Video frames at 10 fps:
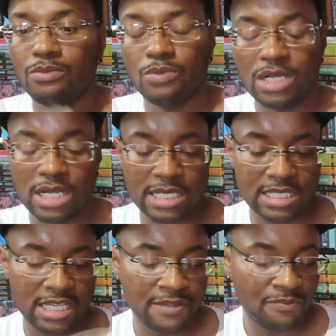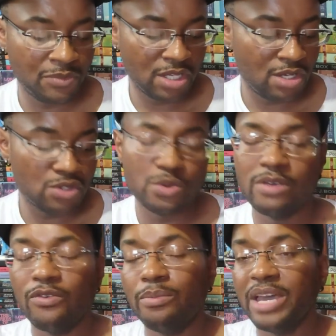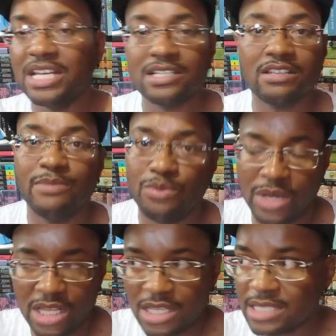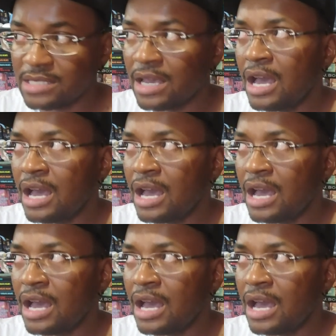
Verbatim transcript: what did I say, 24 pages of me reading this,